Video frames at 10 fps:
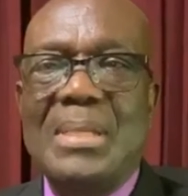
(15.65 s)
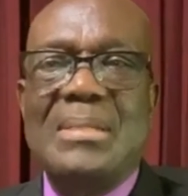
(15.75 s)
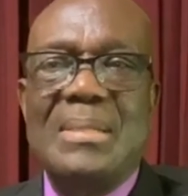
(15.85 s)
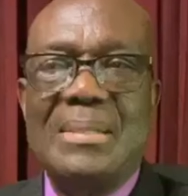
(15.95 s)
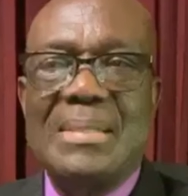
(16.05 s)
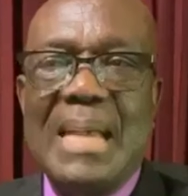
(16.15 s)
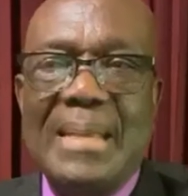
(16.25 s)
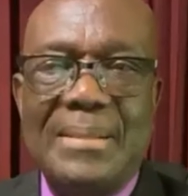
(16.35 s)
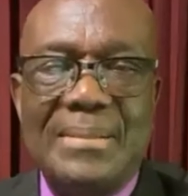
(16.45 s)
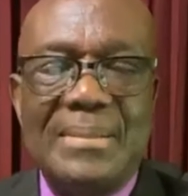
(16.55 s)
What is
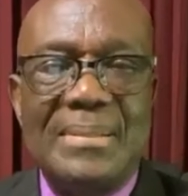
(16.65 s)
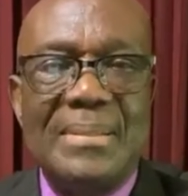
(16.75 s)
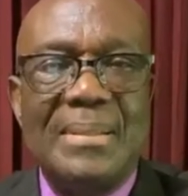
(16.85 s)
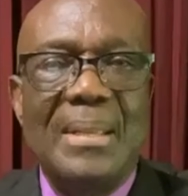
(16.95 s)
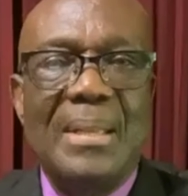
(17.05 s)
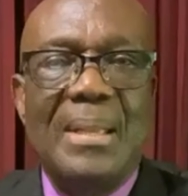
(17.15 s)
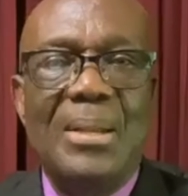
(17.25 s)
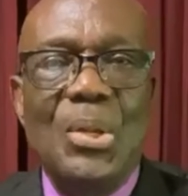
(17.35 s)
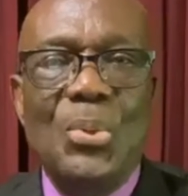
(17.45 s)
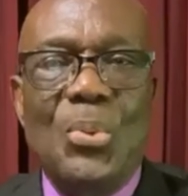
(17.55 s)
inside us?
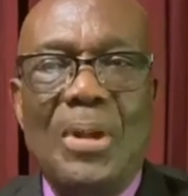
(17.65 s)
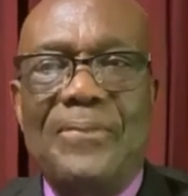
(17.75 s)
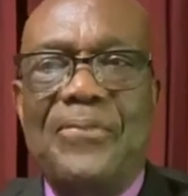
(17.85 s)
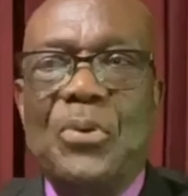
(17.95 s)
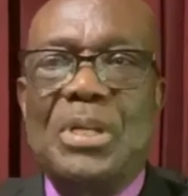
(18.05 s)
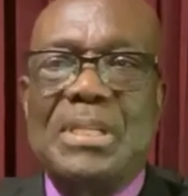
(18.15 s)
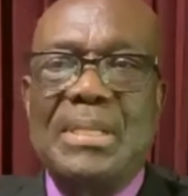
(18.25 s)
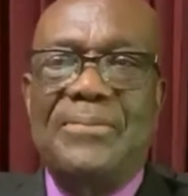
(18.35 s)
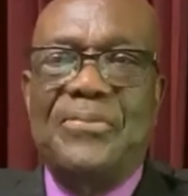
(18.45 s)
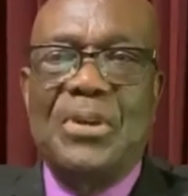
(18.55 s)
Luke
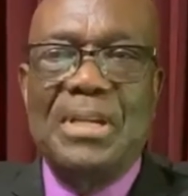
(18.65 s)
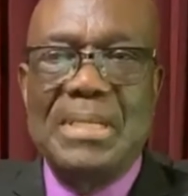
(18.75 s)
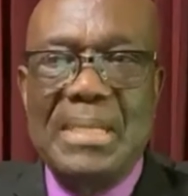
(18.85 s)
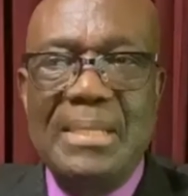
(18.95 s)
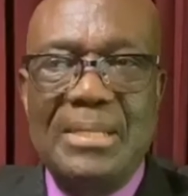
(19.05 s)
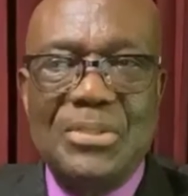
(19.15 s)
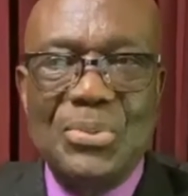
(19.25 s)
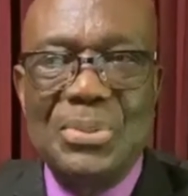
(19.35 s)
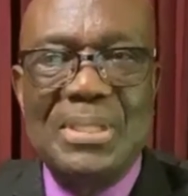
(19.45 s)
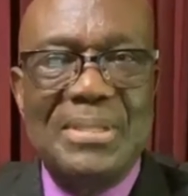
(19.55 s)
1:14 For indeed as
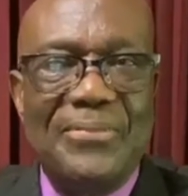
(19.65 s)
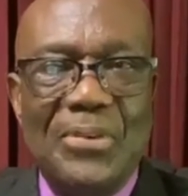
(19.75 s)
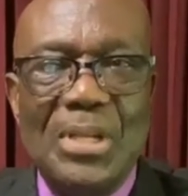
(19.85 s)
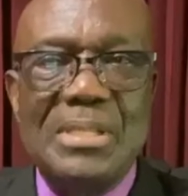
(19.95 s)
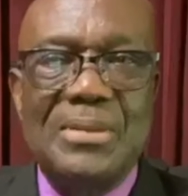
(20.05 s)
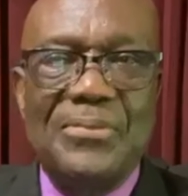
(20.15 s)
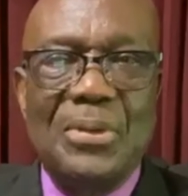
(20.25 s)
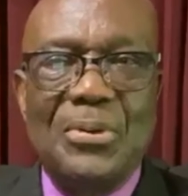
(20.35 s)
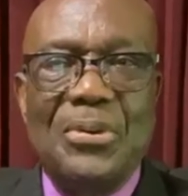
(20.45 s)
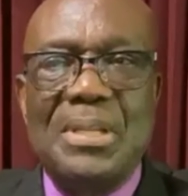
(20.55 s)
soon as the voice of
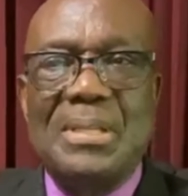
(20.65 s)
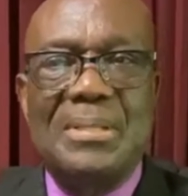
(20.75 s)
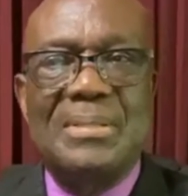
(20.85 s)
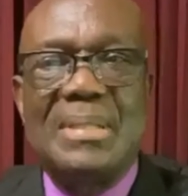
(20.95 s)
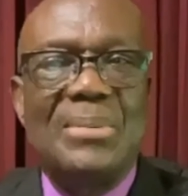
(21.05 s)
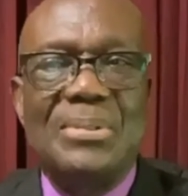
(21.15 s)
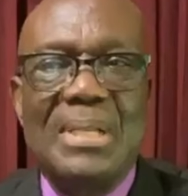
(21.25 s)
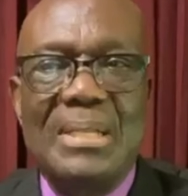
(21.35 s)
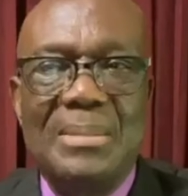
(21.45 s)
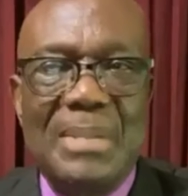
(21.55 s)
your greeting
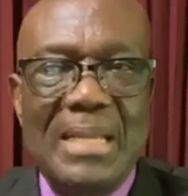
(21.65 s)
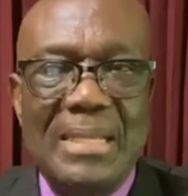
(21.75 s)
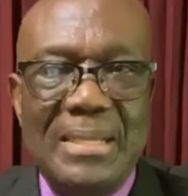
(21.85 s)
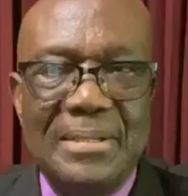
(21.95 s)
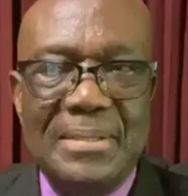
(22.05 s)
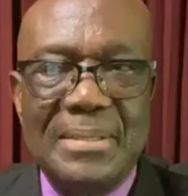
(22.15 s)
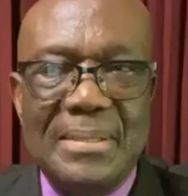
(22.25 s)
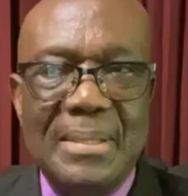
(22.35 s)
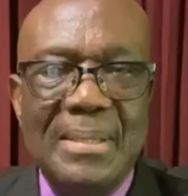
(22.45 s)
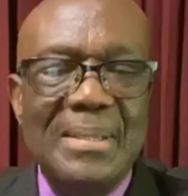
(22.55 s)
sounded in my ears